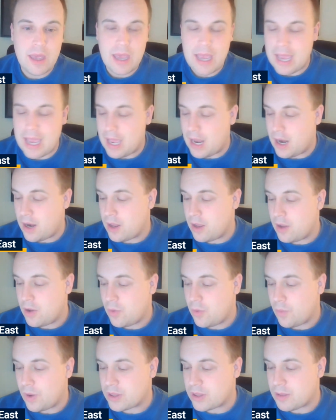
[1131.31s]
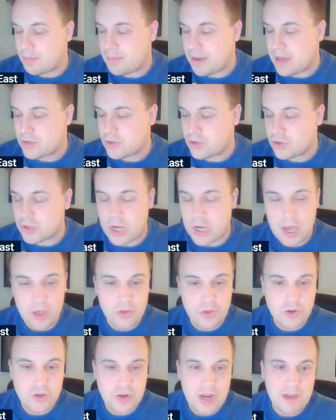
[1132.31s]
and what the Pacers'
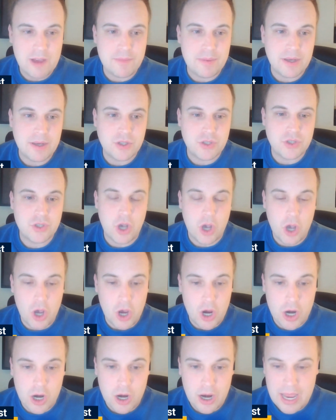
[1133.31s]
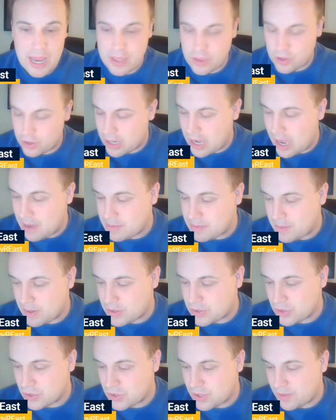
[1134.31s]
other draft picks are and their cap
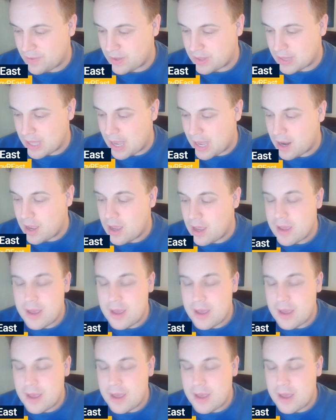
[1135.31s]
space and stuff like that.